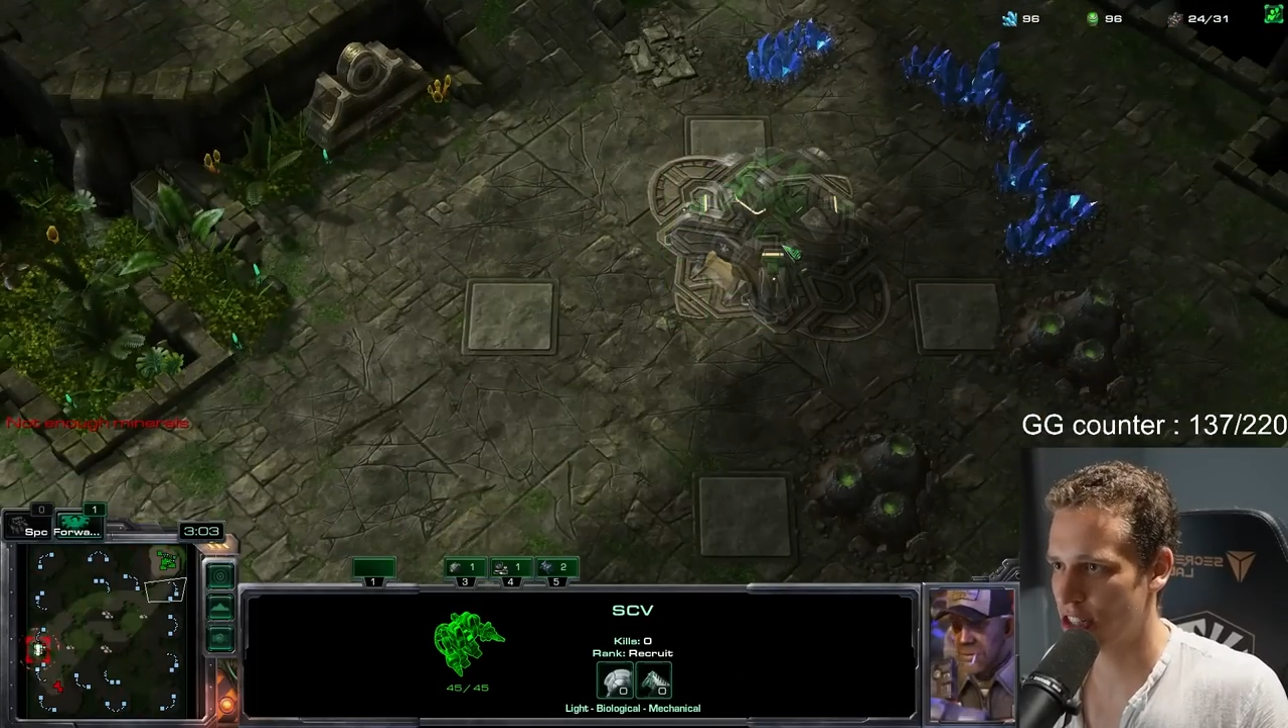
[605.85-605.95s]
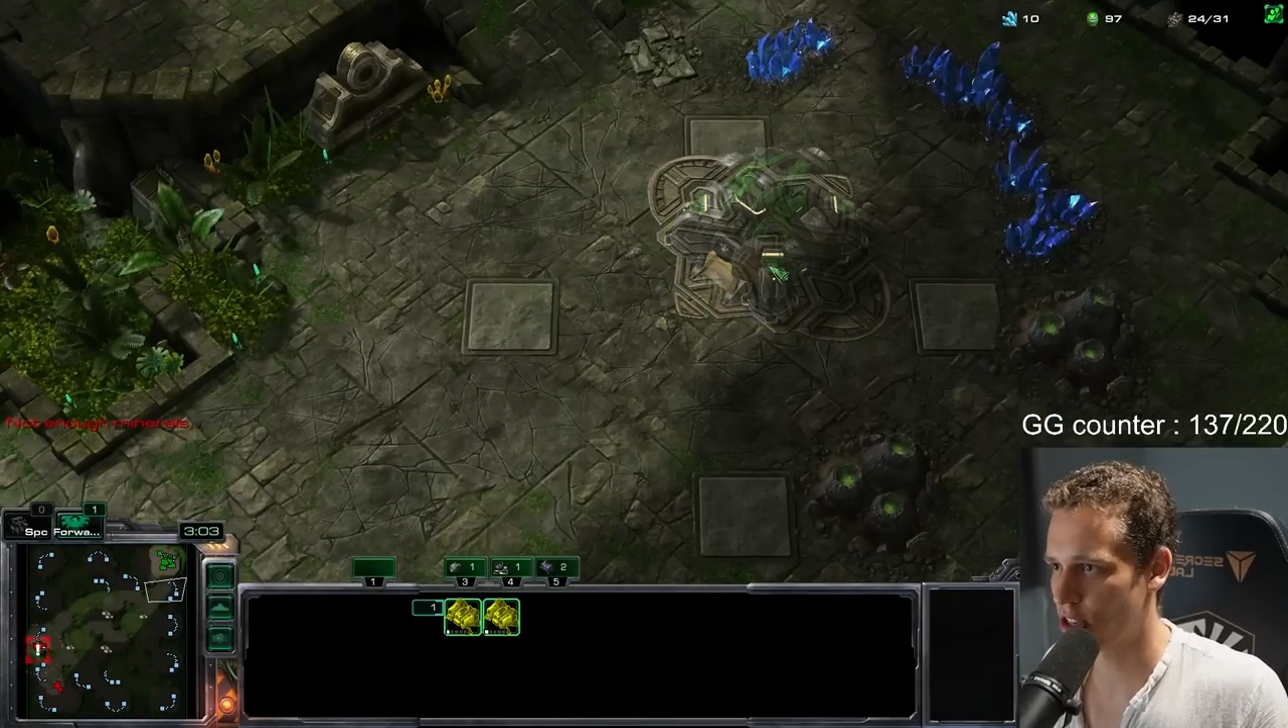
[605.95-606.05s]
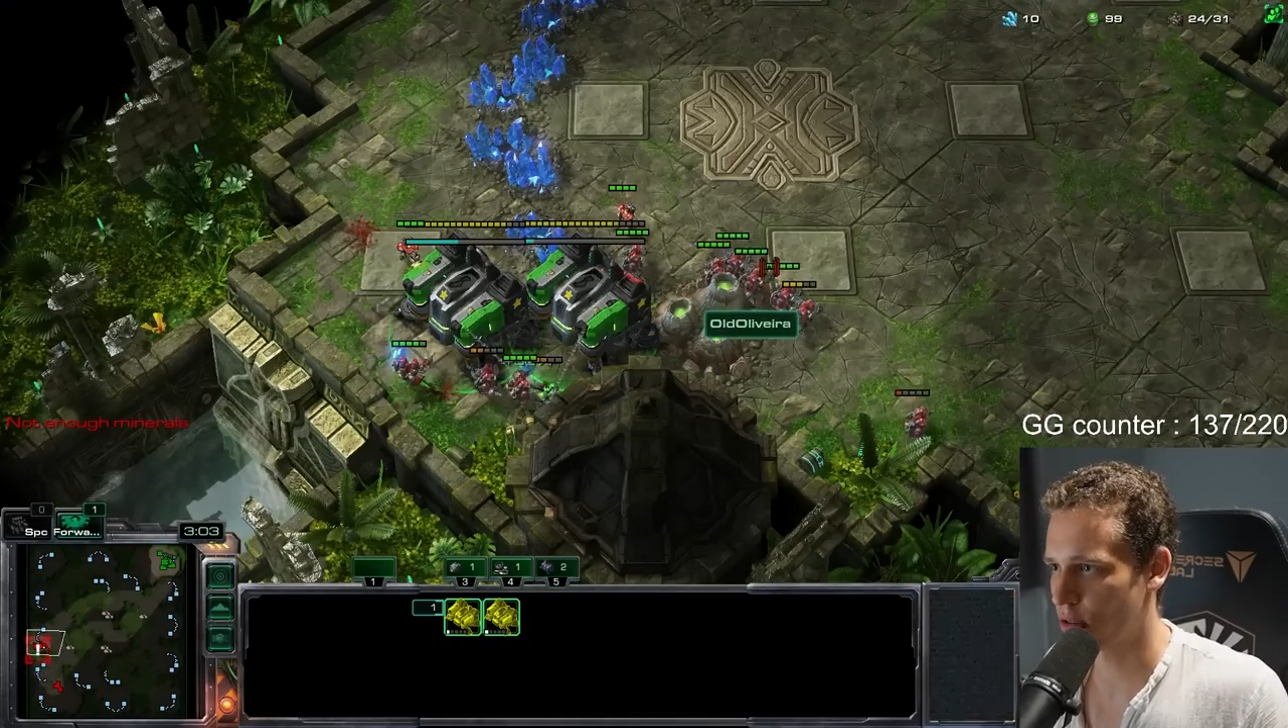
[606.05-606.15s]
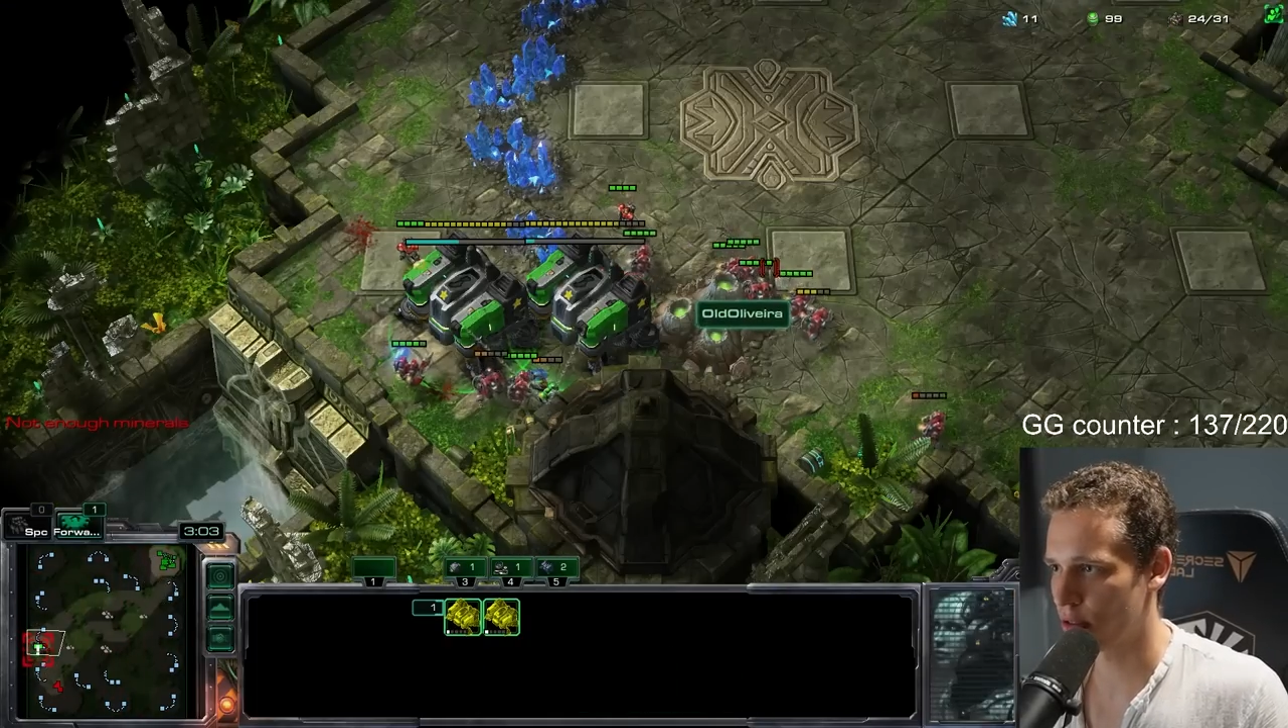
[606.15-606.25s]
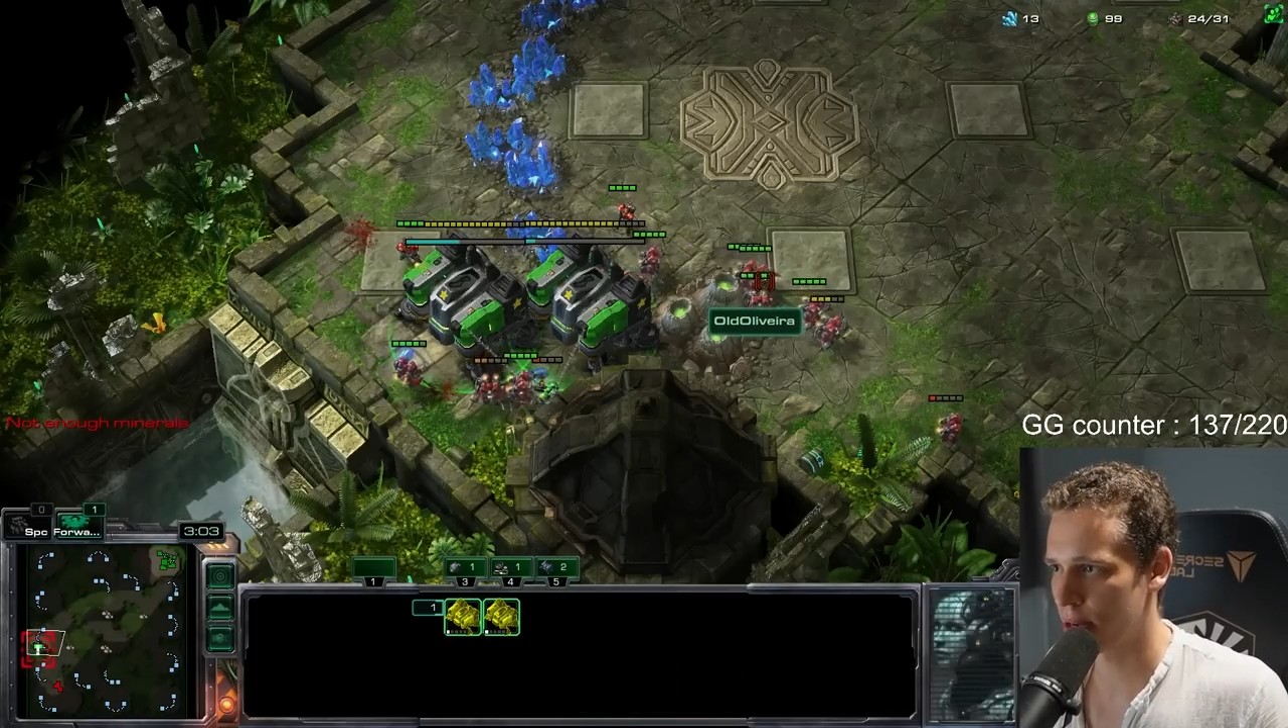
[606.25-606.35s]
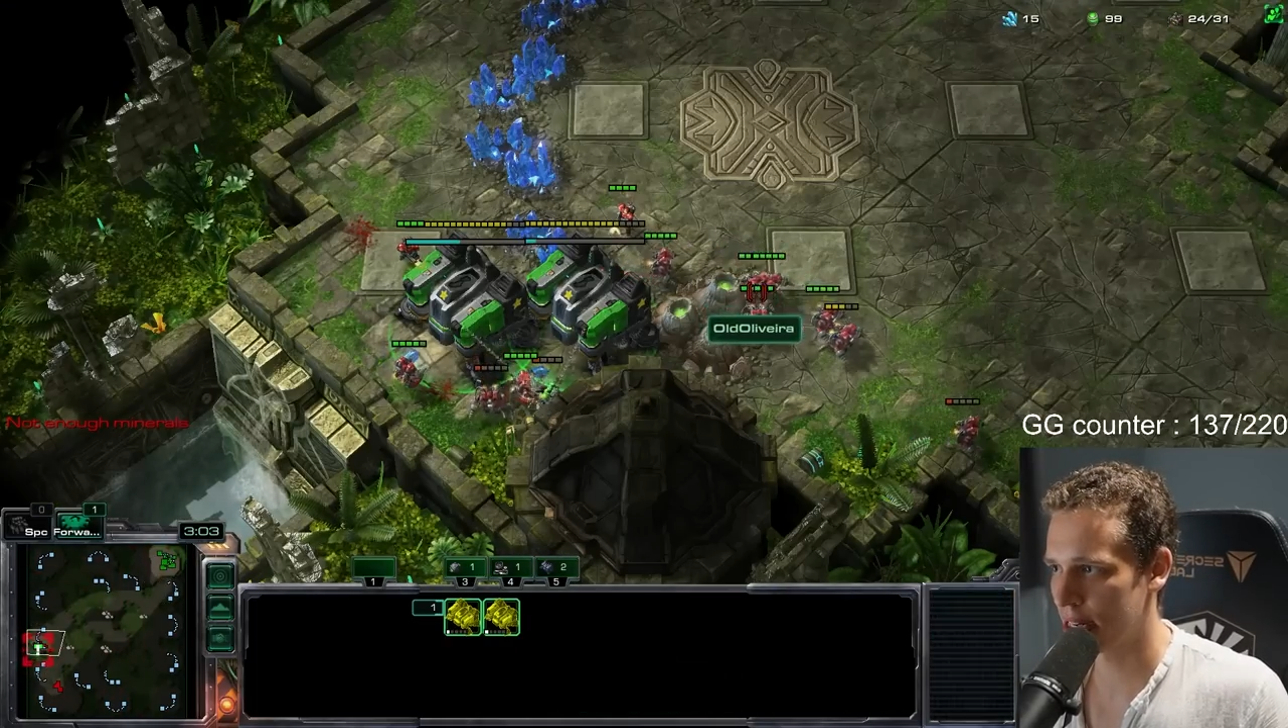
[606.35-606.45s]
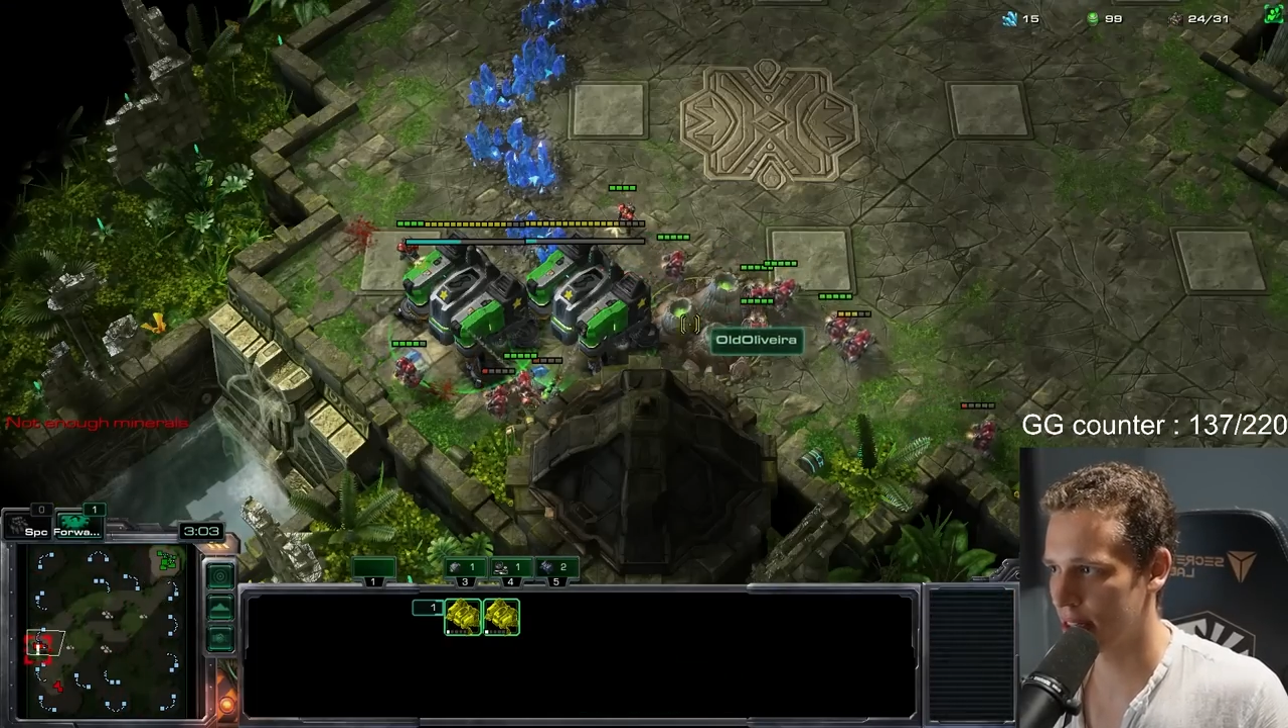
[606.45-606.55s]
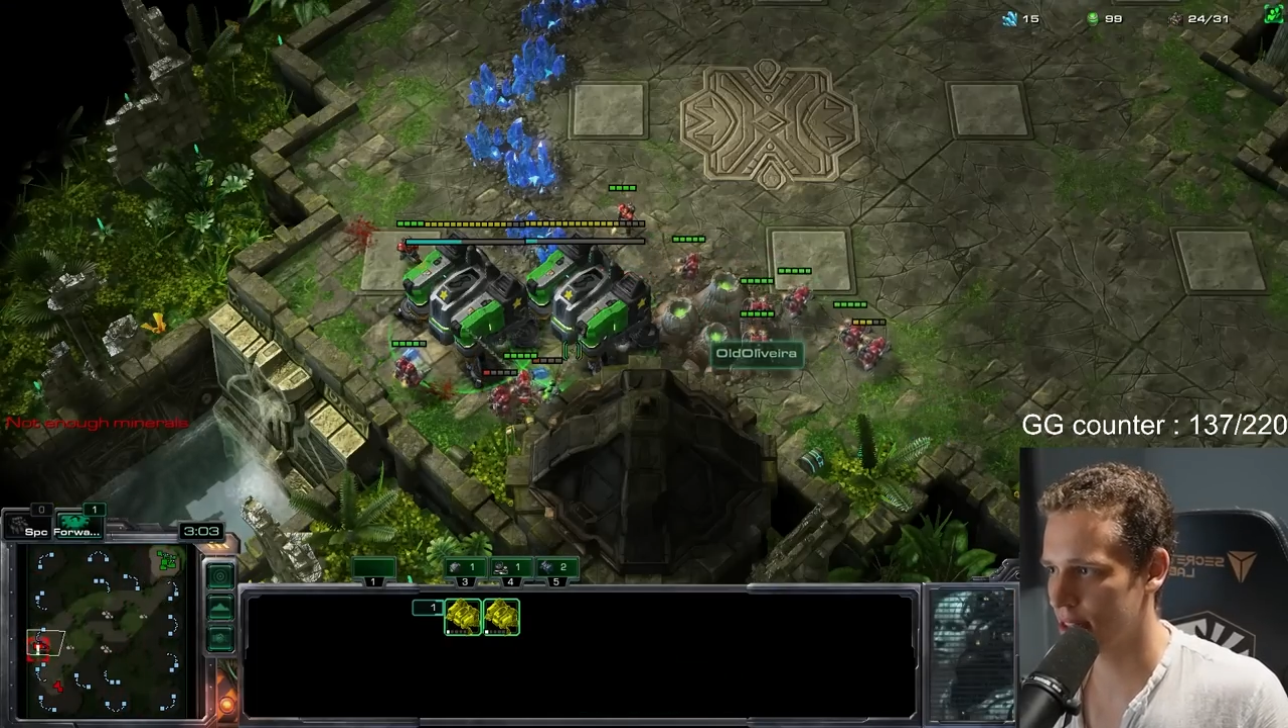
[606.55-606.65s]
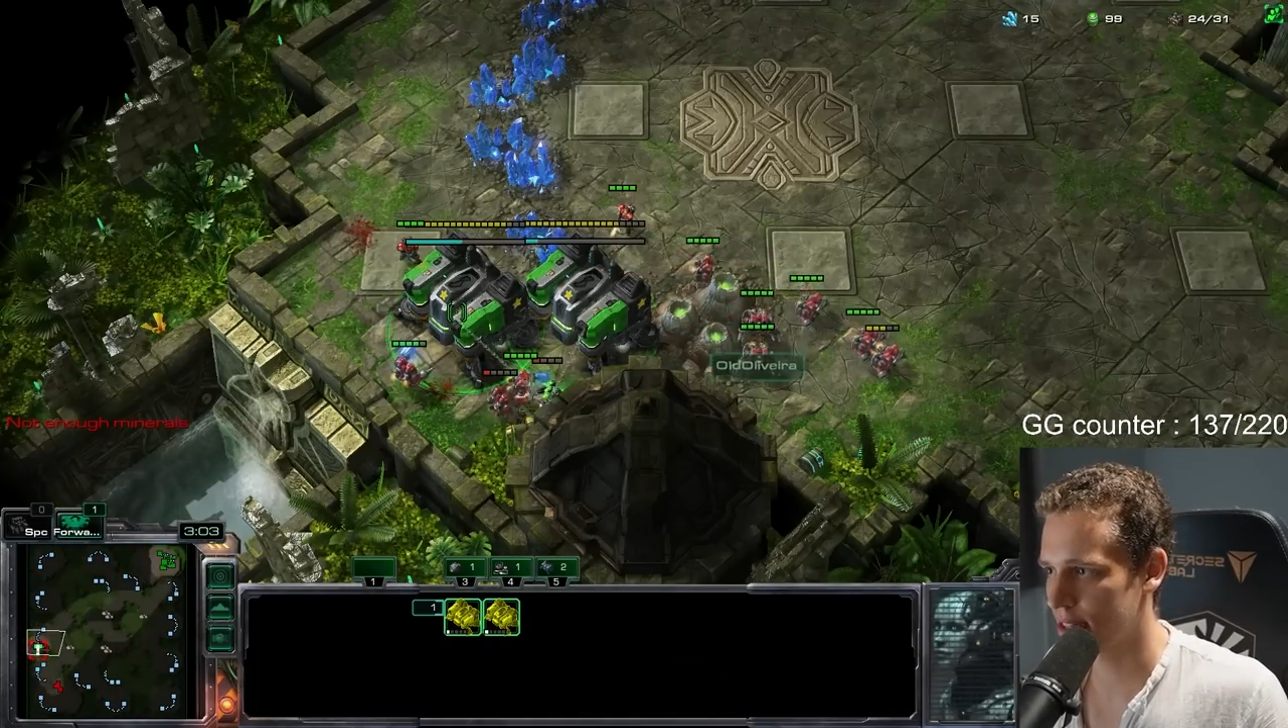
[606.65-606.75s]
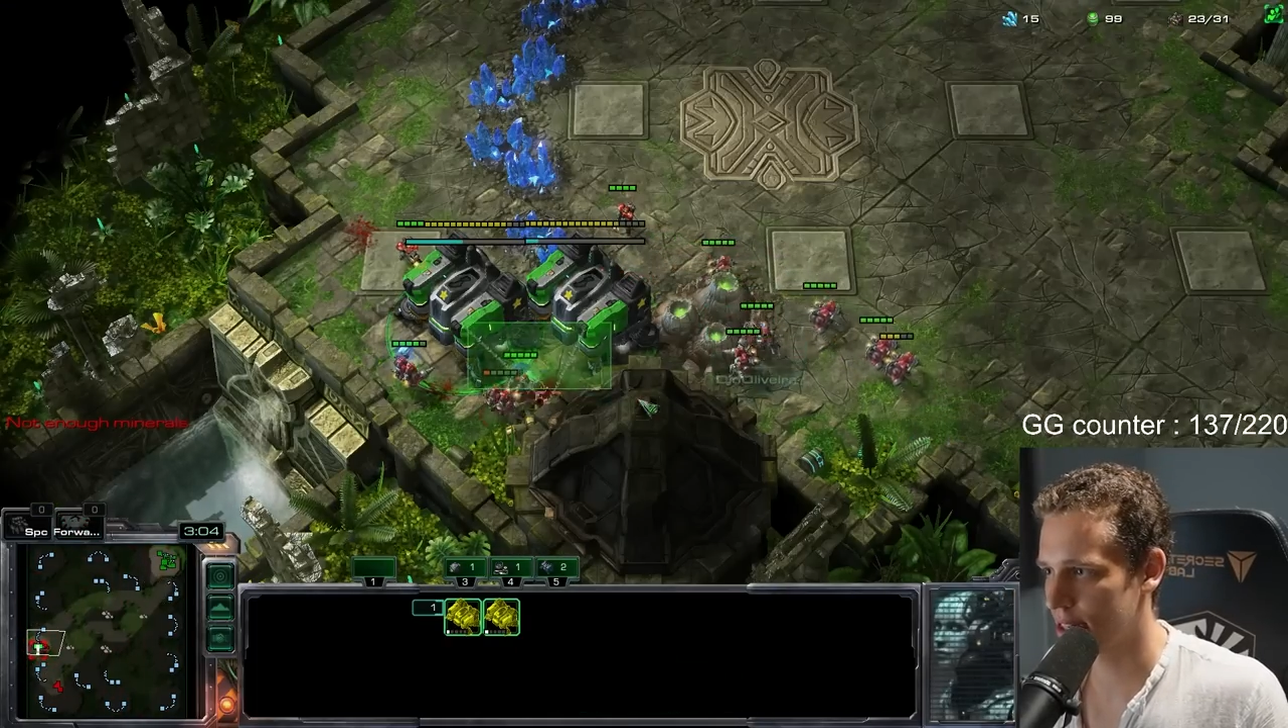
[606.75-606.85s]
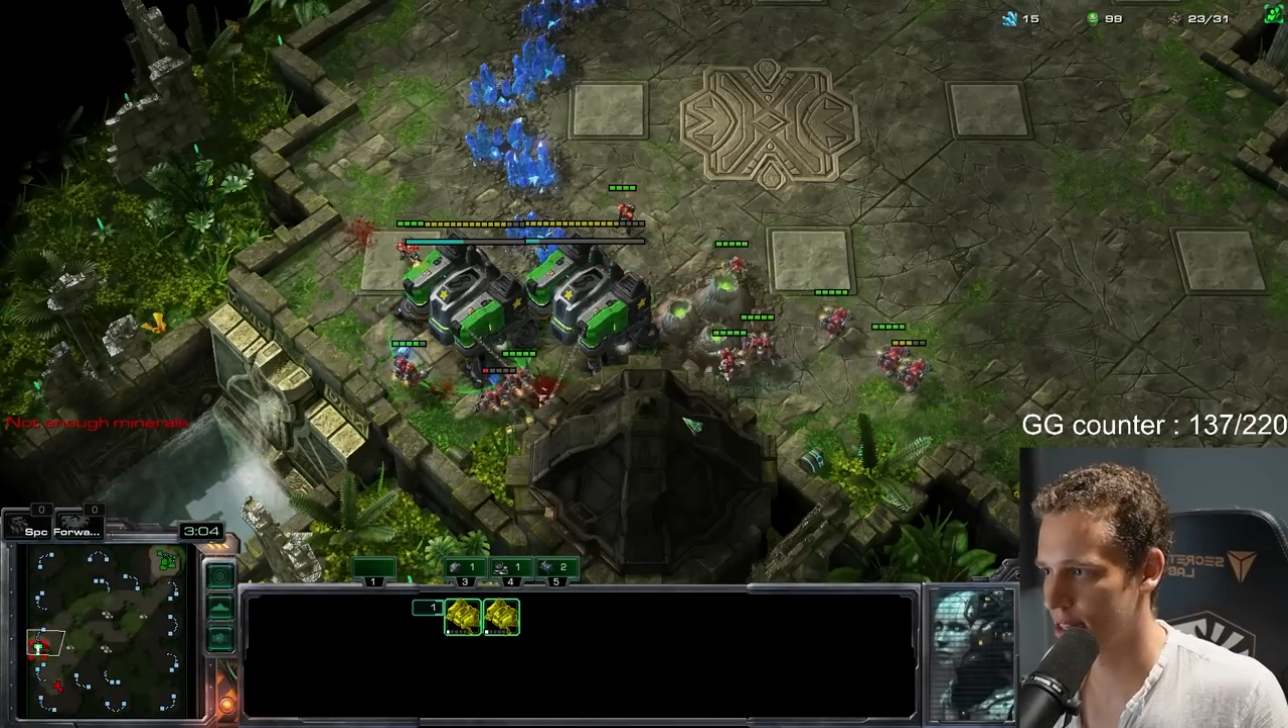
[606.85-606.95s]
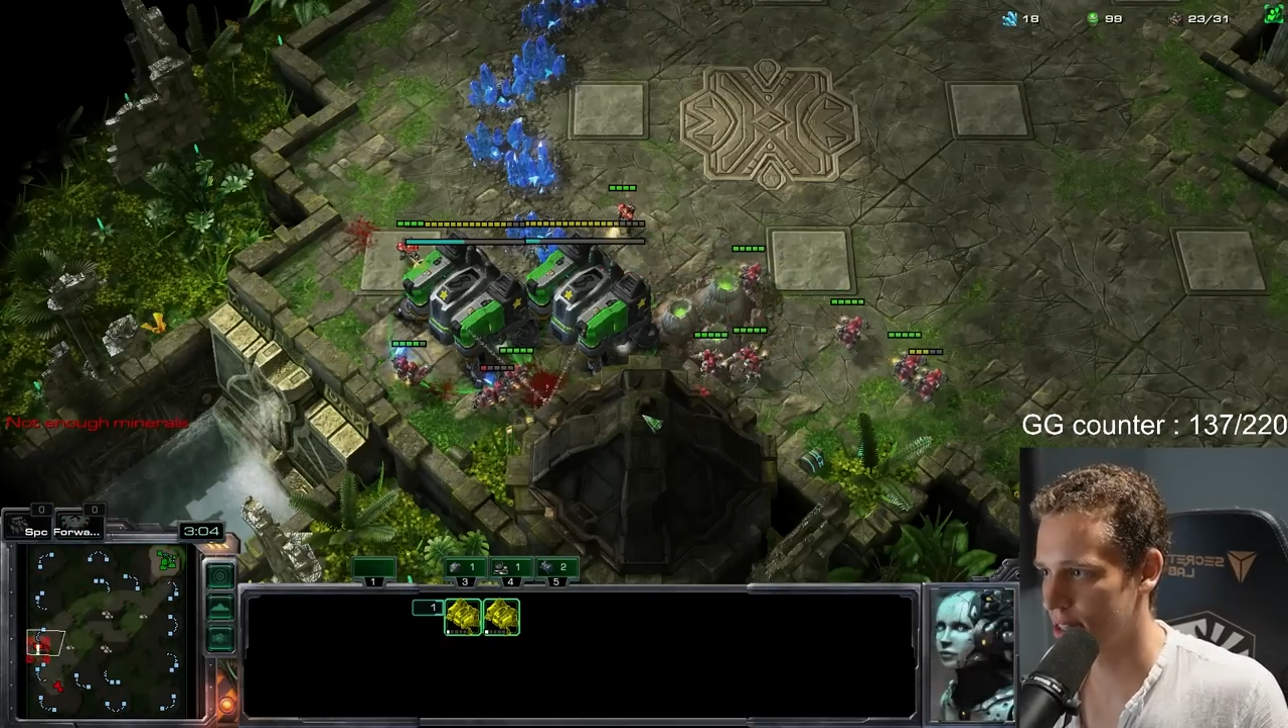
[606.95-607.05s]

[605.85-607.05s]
though, remaining, does he?